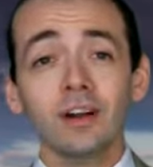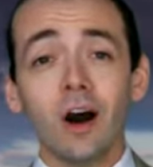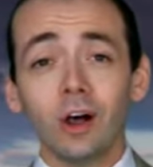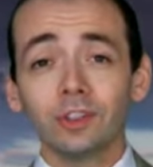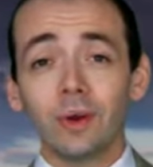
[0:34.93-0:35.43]

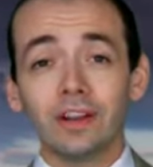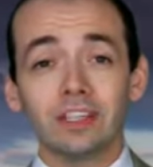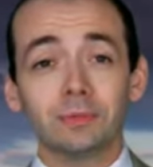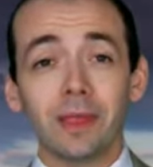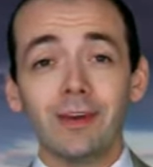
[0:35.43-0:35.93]
Also on
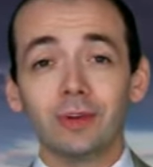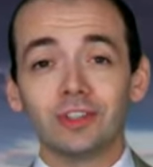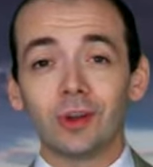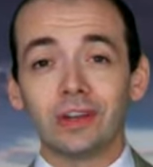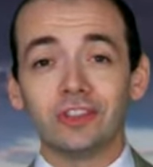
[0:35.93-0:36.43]
display was
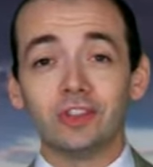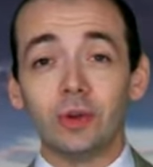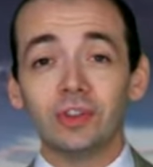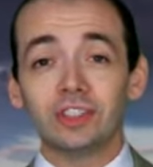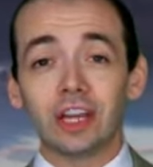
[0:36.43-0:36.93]
Sony's
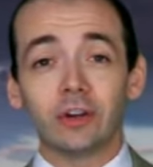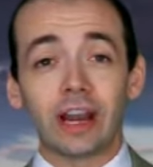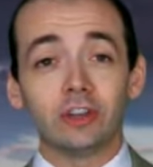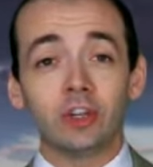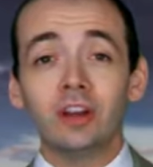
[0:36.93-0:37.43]
newest
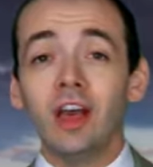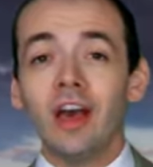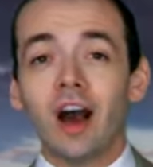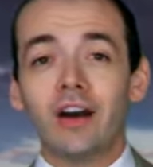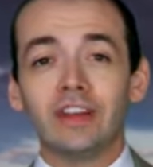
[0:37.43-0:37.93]
iteration
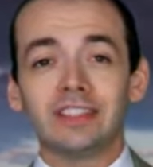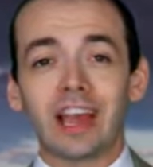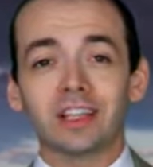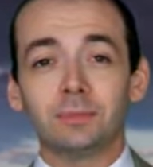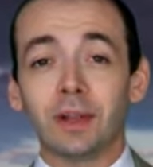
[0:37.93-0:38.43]
of its
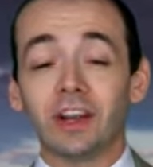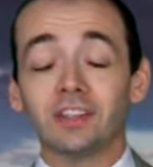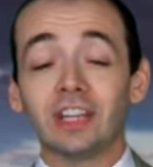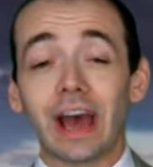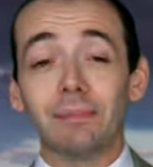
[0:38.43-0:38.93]

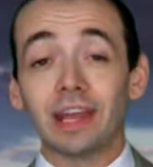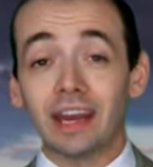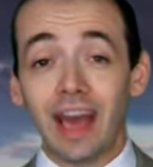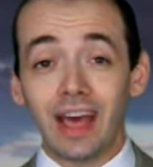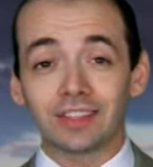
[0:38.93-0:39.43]
Xperia Tablet
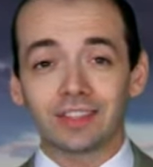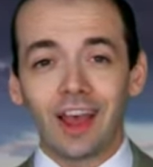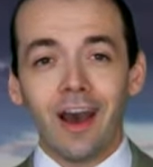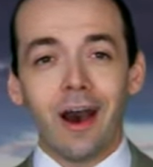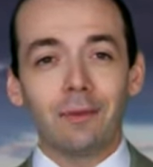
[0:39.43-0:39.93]
S.
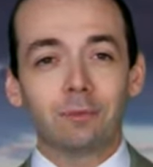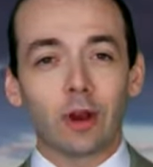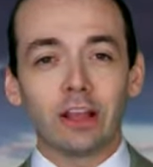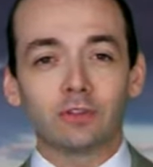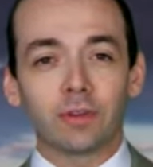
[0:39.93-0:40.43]

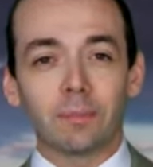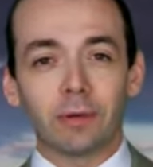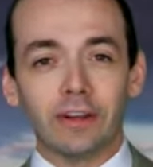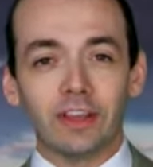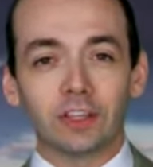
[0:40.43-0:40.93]
Upgrades from the
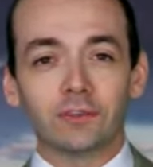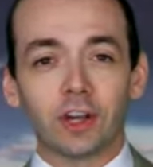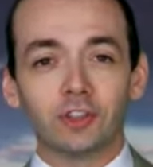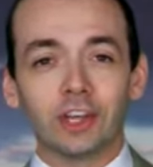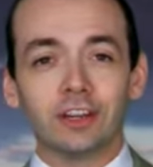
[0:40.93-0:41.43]
previous
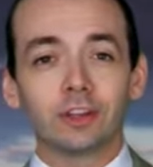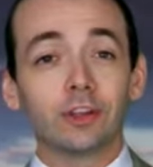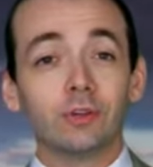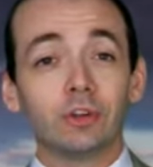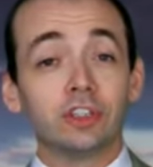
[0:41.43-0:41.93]
version
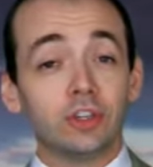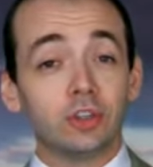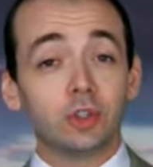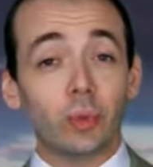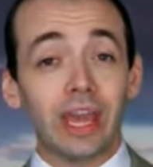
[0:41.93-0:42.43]
include
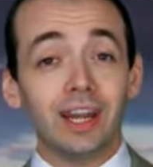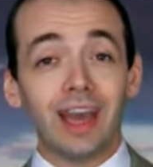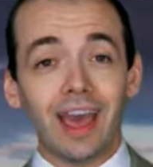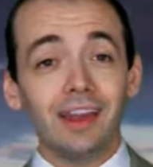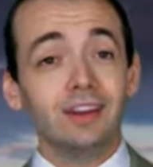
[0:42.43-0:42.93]
reduced weight
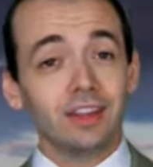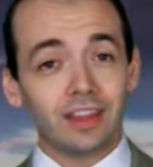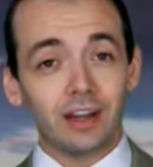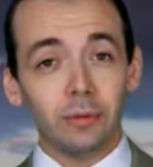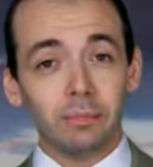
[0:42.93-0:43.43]
and a
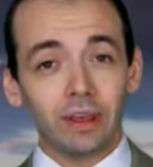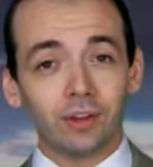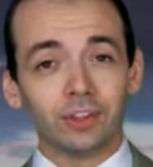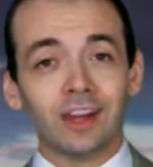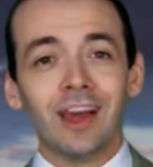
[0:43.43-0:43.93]
thinner
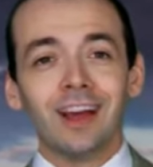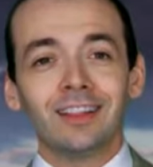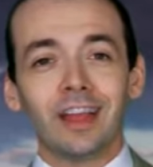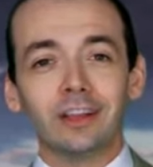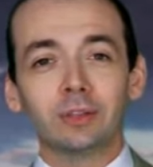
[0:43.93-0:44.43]
build.
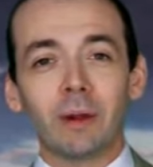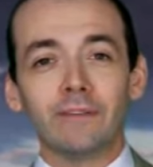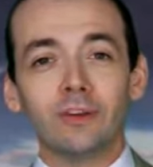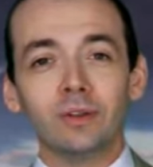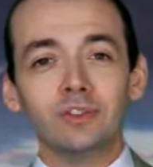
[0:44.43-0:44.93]
Like
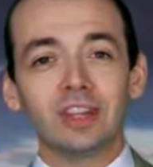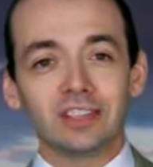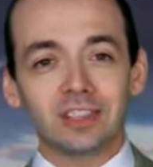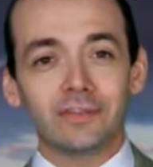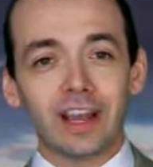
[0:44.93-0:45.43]
smartphones,
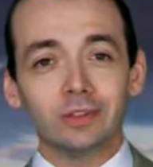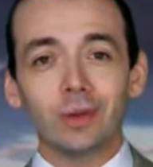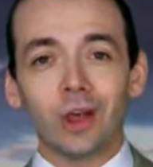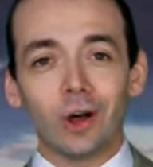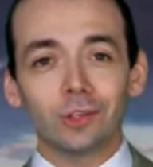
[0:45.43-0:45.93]
this device
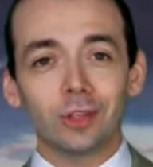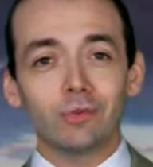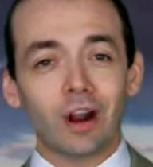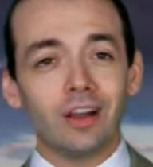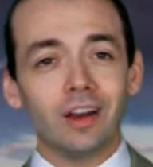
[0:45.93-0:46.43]
will also
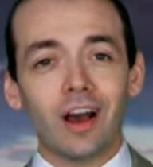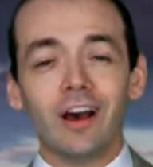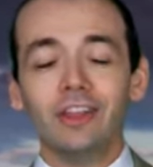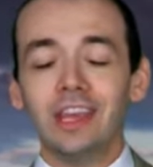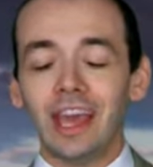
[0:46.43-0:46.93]
run
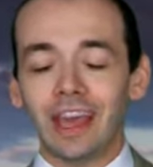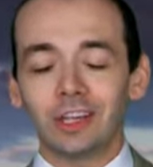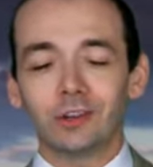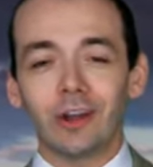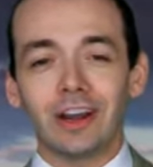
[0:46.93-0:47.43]
on the
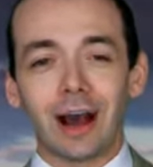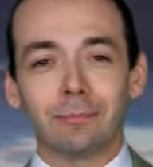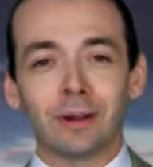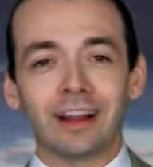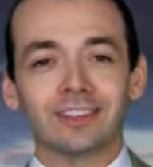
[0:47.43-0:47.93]
Android
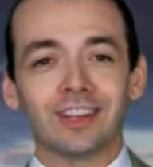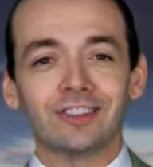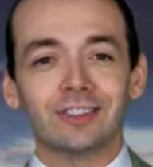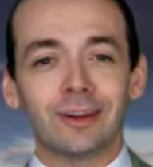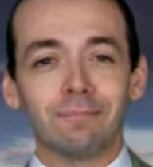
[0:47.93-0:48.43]
operating
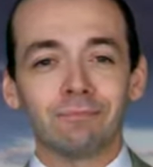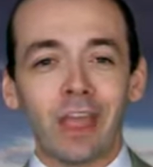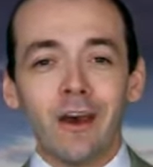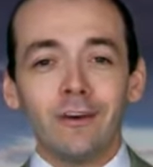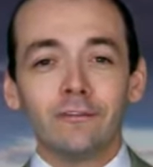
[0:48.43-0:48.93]
system.
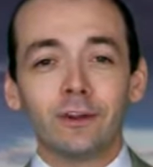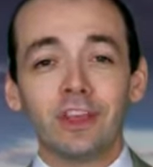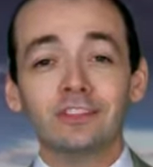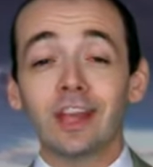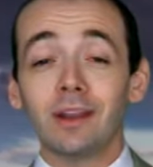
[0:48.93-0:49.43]
For
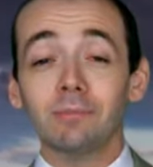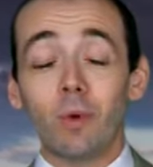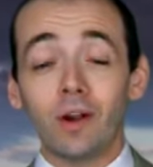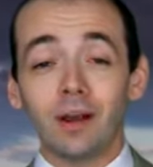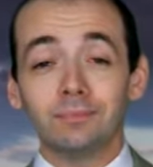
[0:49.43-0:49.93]
this and
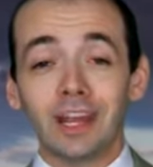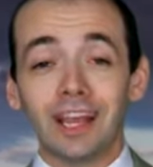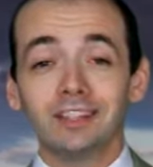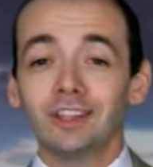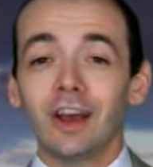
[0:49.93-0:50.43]
more
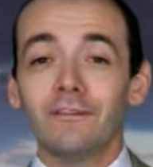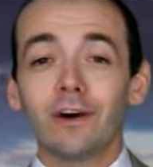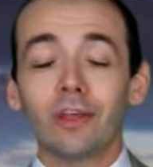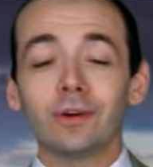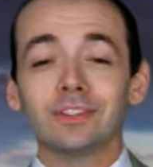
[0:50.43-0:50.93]
updates,
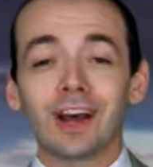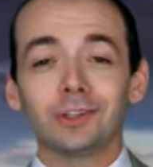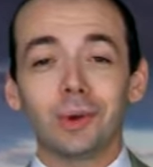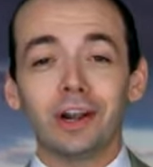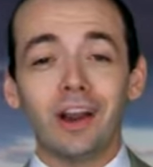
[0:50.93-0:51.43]
follow us on
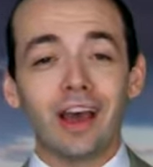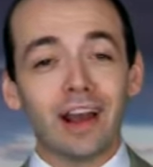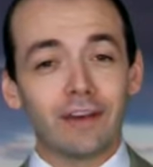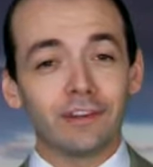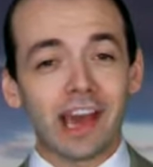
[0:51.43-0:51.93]
Twitter at
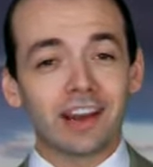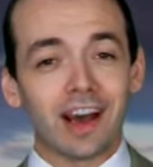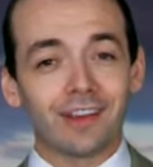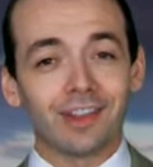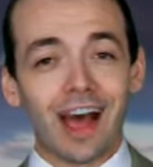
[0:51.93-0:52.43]
FNN
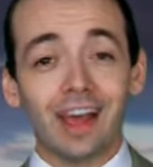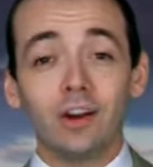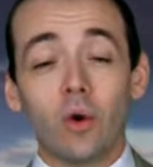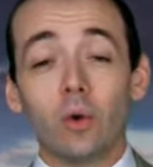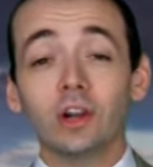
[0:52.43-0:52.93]

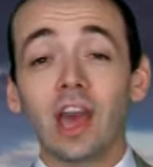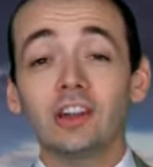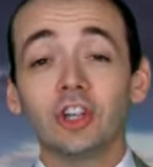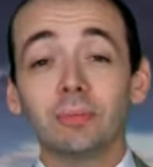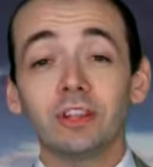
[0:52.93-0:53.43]
Online or
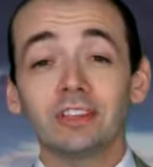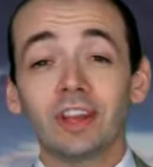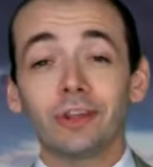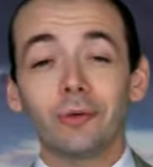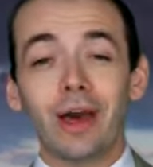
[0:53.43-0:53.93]
catch up with us
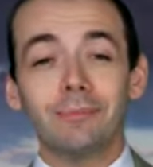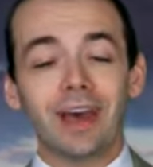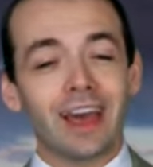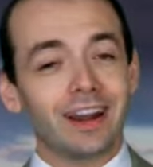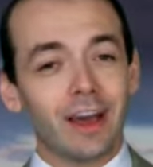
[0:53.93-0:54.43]
on the web
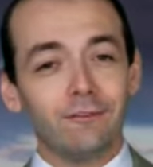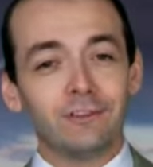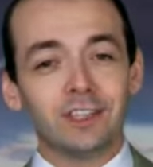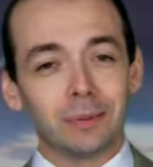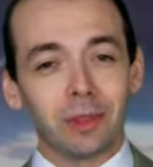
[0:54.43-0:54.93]
at
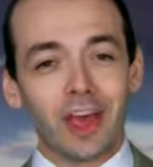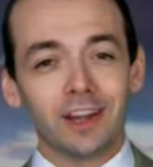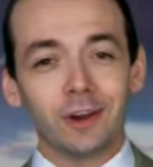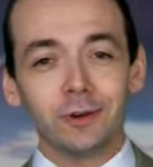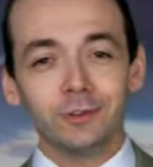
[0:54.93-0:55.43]

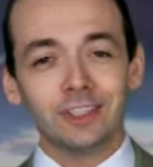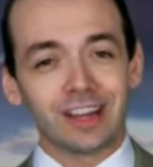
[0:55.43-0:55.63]
FNNO.com.